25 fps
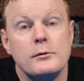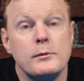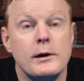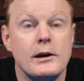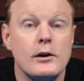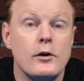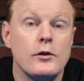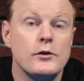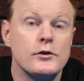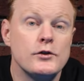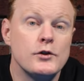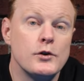I
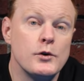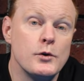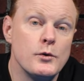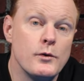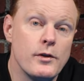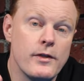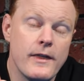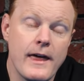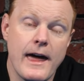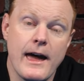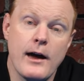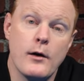went onto
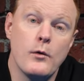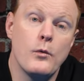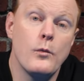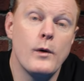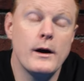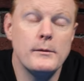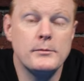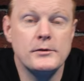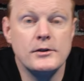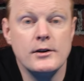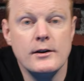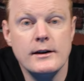their
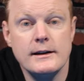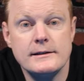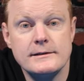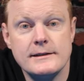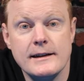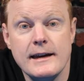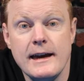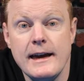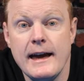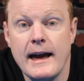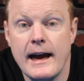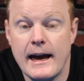website
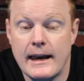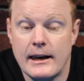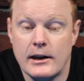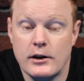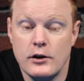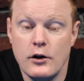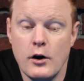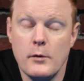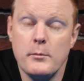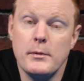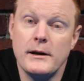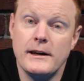and I
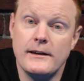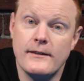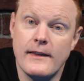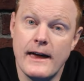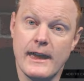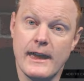copied